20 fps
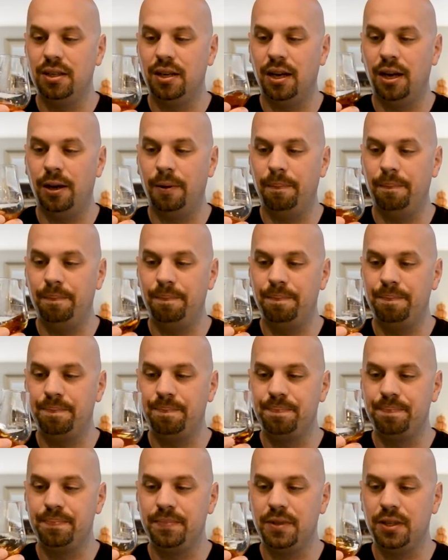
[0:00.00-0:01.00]
Um,
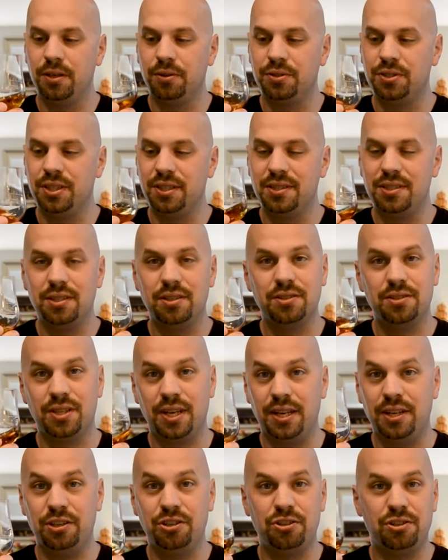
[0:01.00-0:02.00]
you know, six years
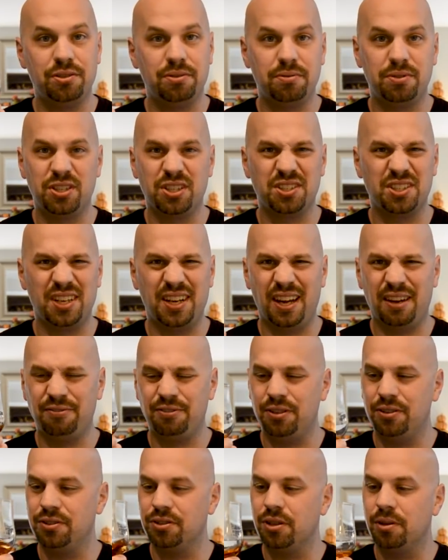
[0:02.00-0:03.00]
aged, six and a
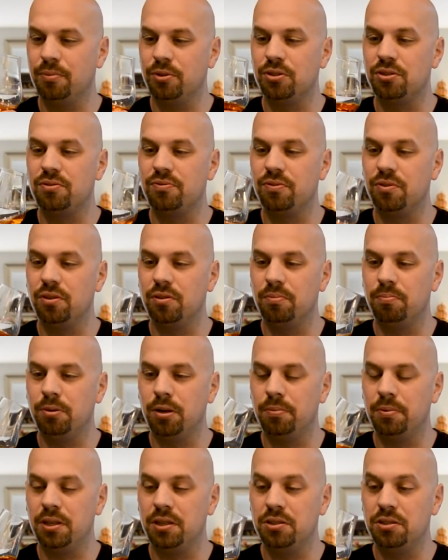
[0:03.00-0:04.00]
half years almost for
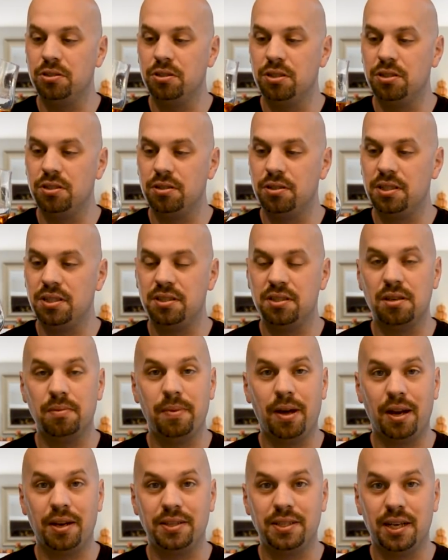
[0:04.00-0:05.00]
bourbon is, is a decent
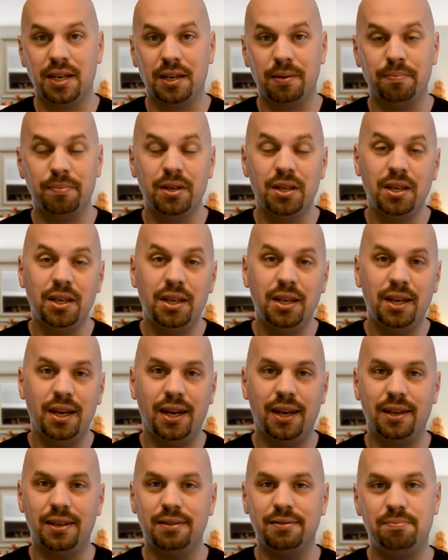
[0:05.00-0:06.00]
amount of time.
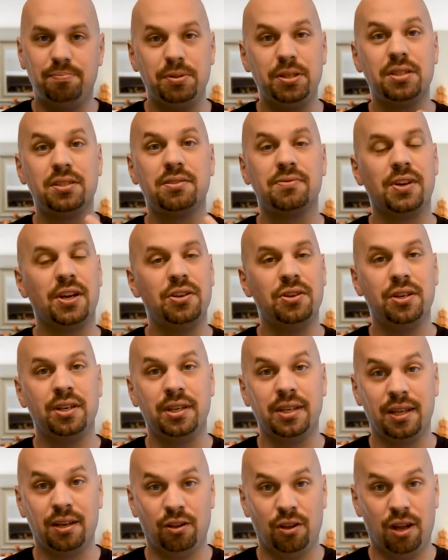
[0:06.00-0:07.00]
And because of that, you're going
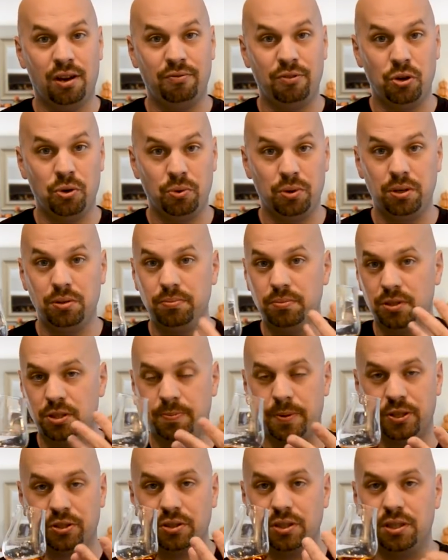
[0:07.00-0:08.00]
to get a lot of oak,
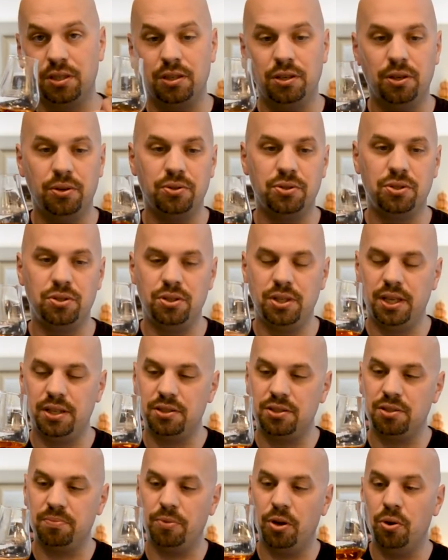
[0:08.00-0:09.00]
especially in the nose. So you
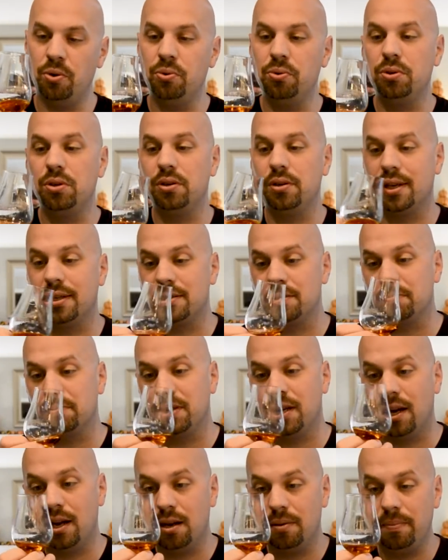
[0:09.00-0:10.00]
get some oak, you get some
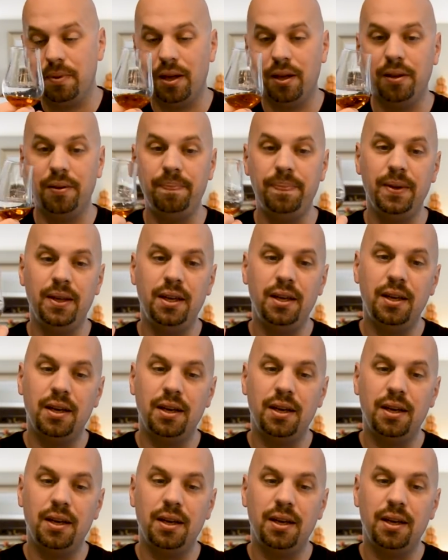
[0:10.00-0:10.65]
caramel.